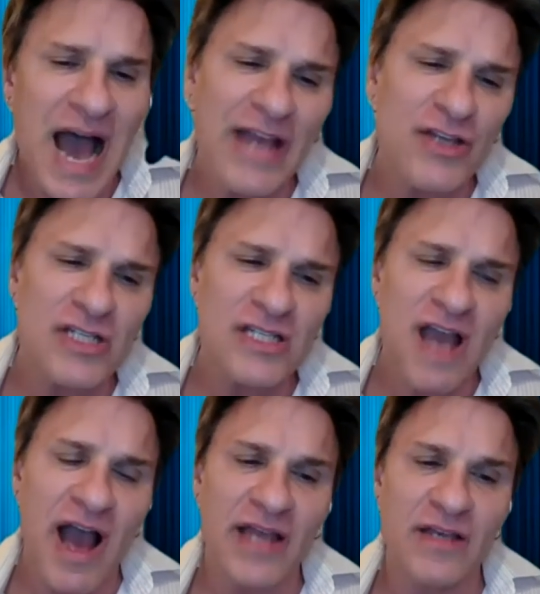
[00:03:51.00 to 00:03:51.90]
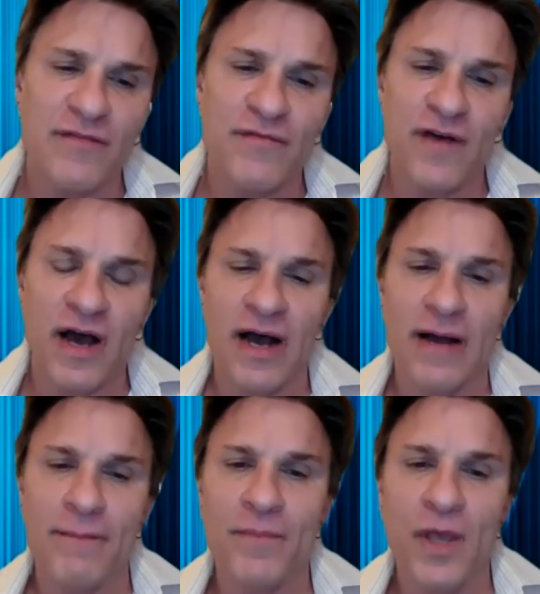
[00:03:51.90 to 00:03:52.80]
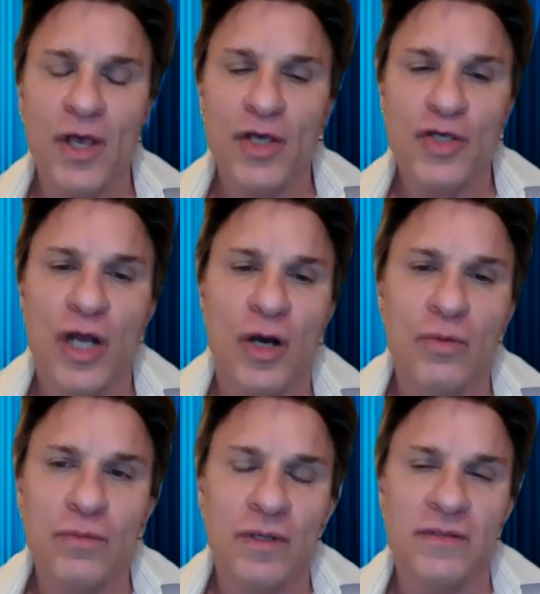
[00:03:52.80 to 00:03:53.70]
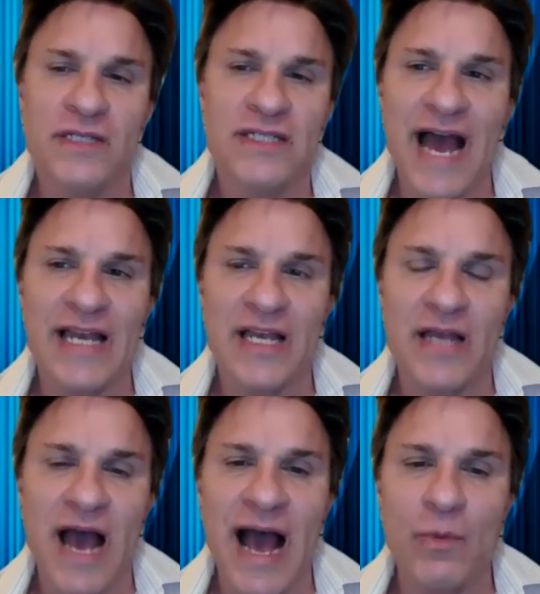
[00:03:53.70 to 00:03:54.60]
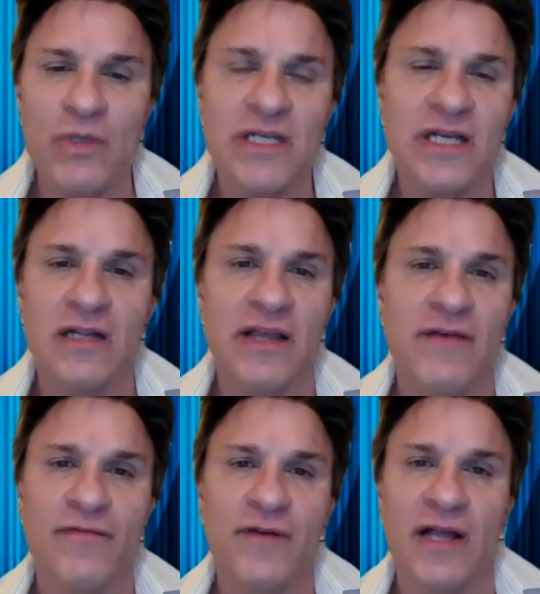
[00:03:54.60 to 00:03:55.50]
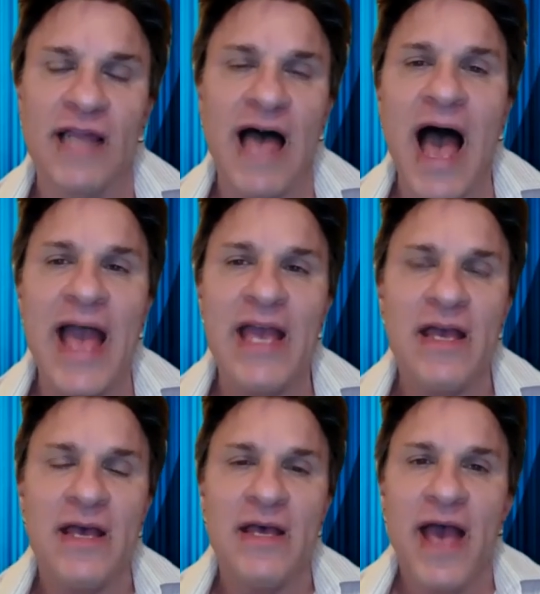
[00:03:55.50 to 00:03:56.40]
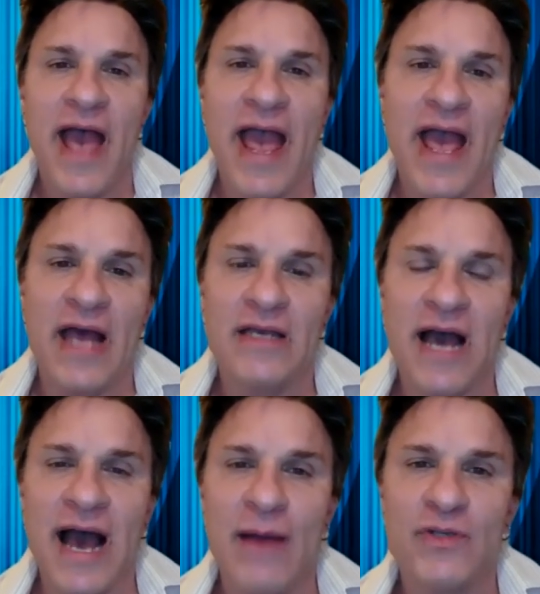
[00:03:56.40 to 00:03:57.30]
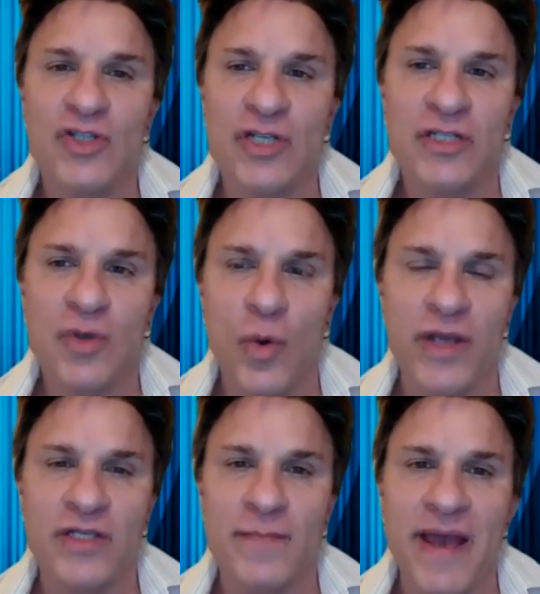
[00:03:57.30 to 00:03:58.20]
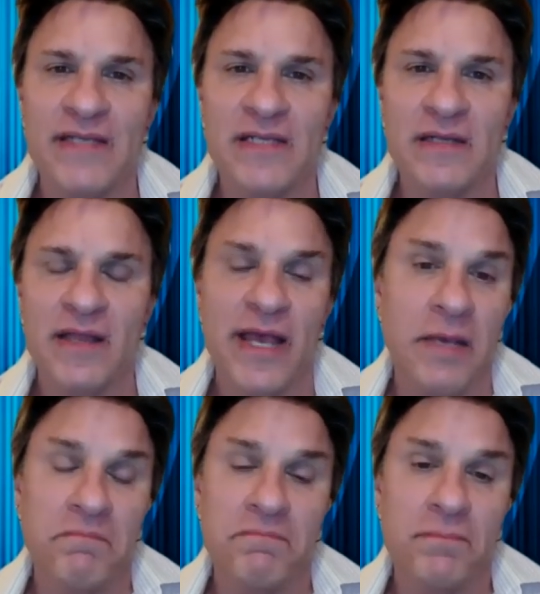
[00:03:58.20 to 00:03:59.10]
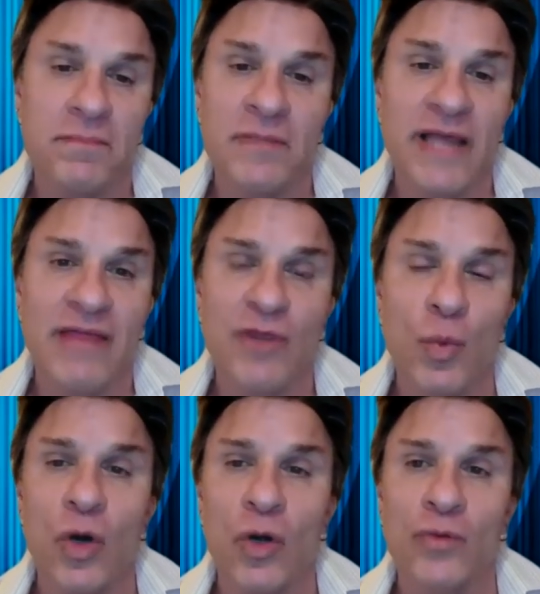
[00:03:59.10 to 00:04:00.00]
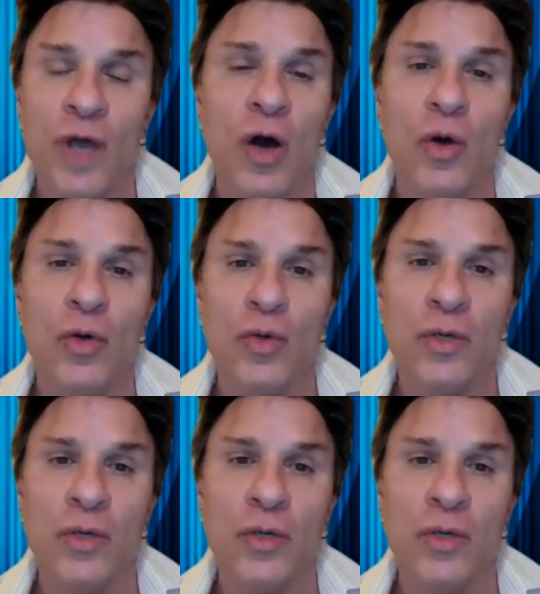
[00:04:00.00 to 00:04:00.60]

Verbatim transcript: I just kind of, um, you know, decided I wasn't going to live a lie and I was just going to basically let the world know who it